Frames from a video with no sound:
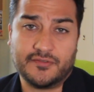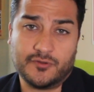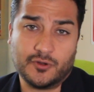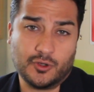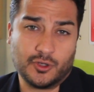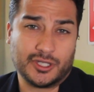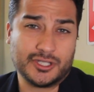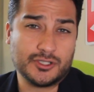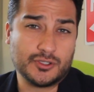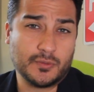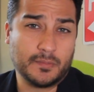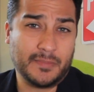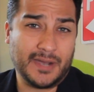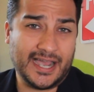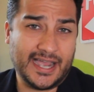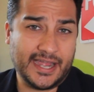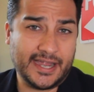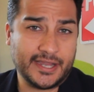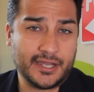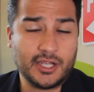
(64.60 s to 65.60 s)
If you're looking to
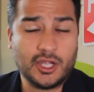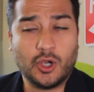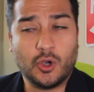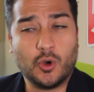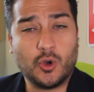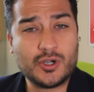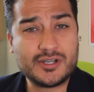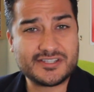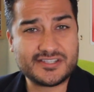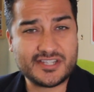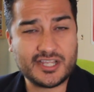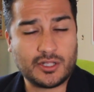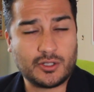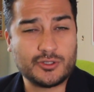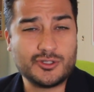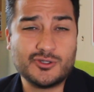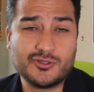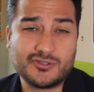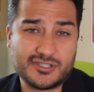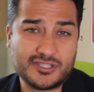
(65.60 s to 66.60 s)
buy or
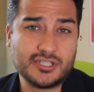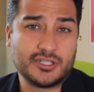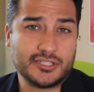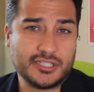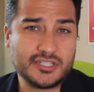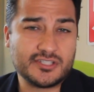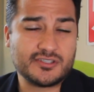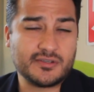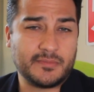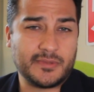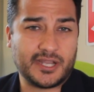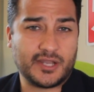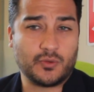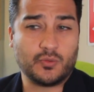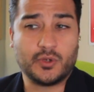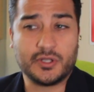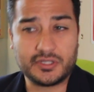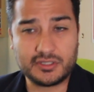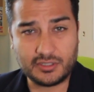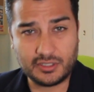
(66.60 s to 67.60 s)
sell, you still need somebody
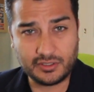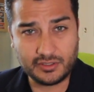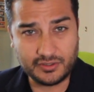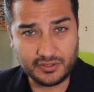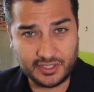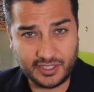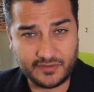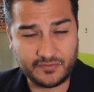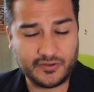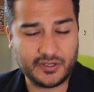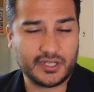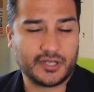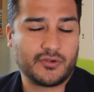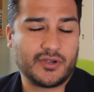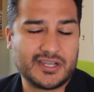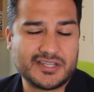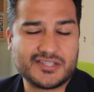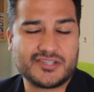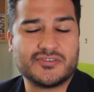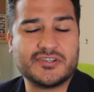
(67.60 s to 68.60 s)
with different
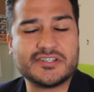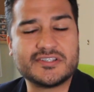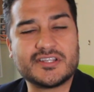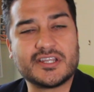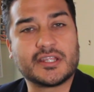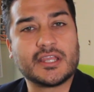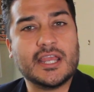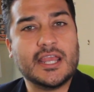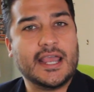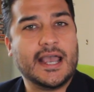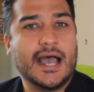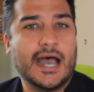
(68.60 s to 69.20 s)
characteristics.